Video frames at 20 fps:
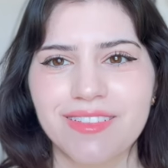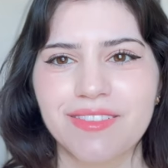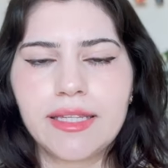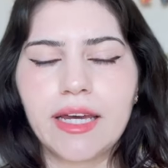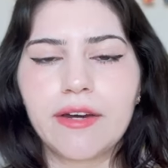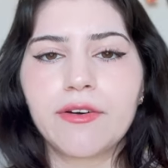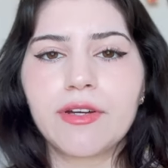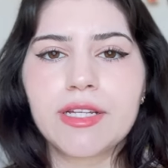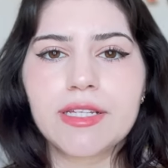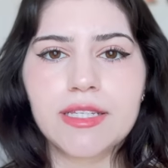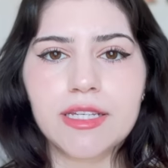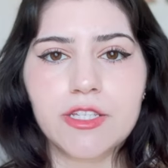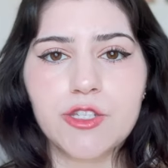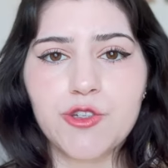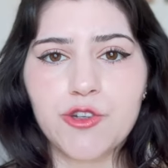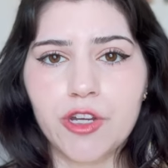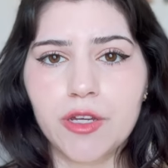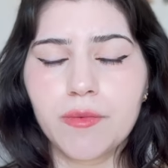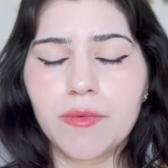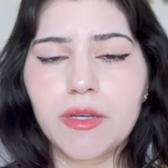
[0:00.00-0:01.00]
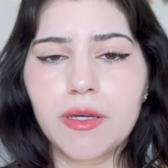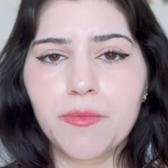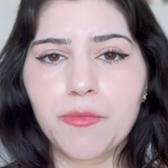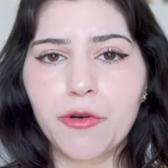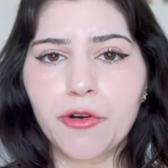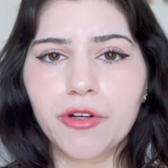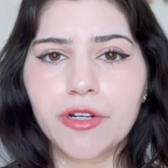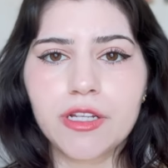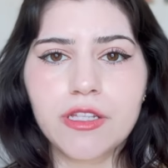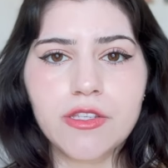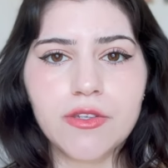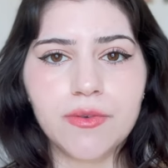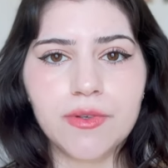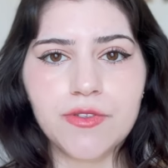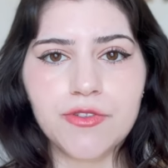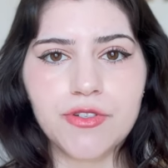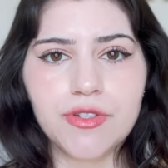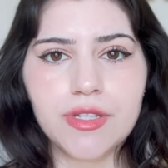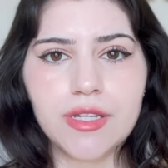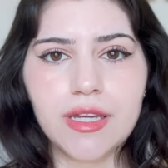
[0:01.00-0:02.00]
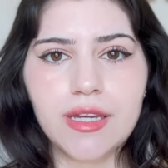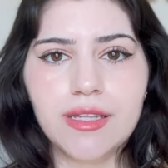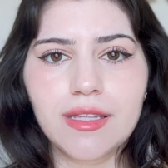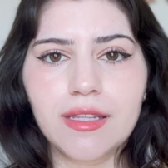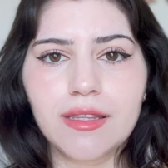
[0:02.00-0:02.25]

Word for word: Now, it is extremely important to understand